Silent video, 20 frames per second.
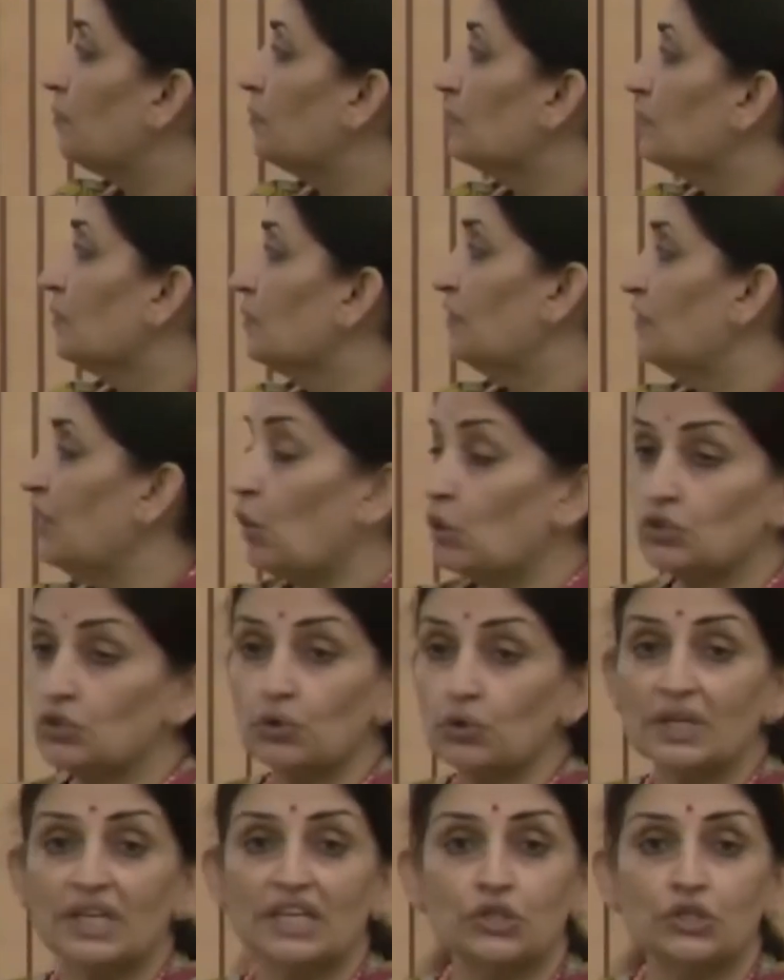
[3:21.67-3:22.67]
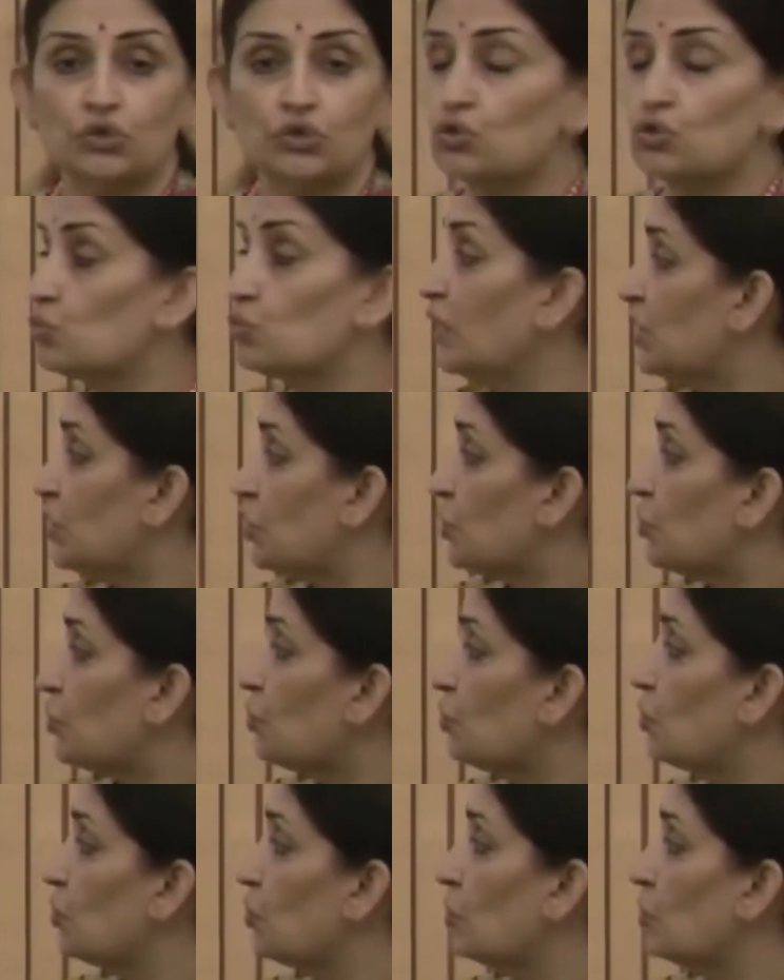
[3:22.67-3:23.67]
we also need to switch
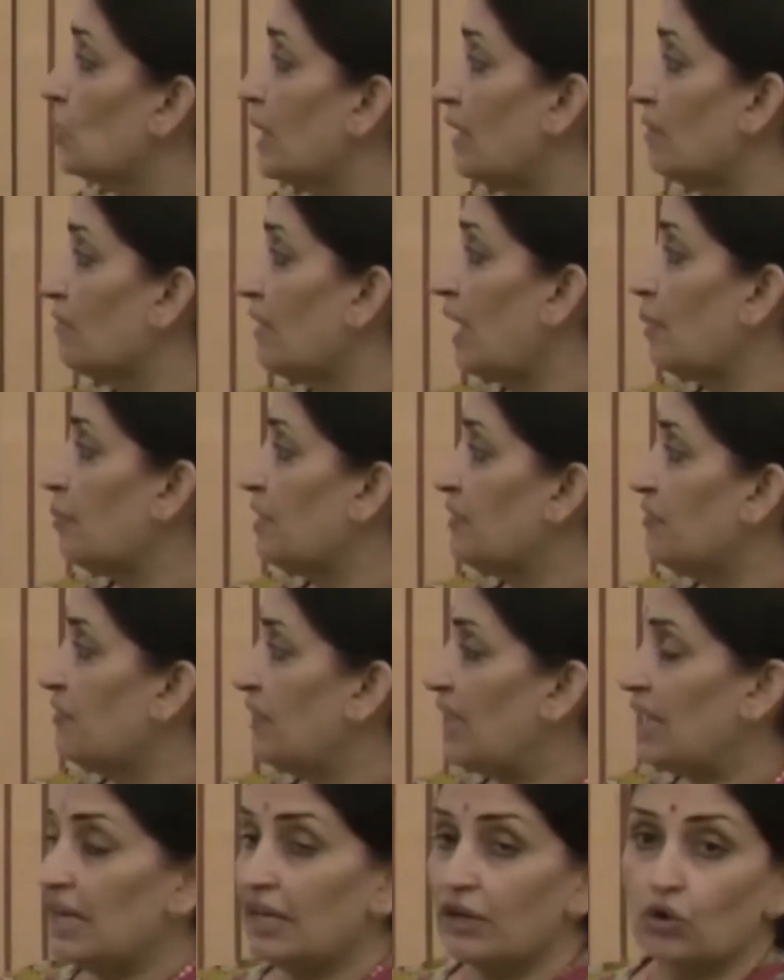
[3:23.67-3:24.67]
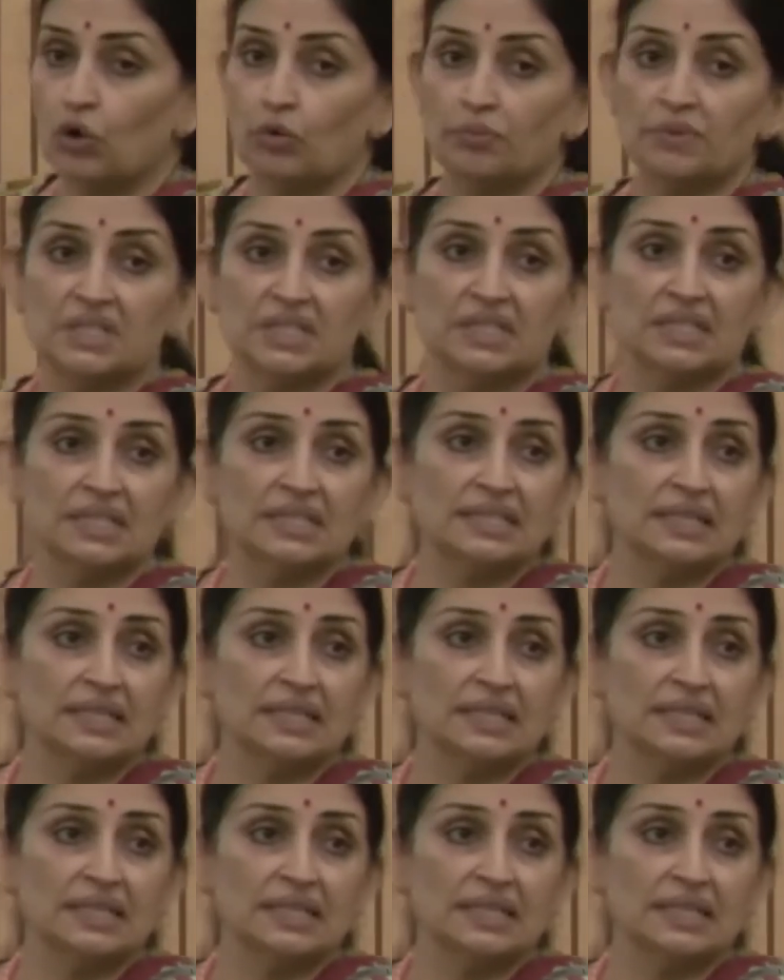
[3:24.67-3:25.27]
to environment-friendly raw materials, and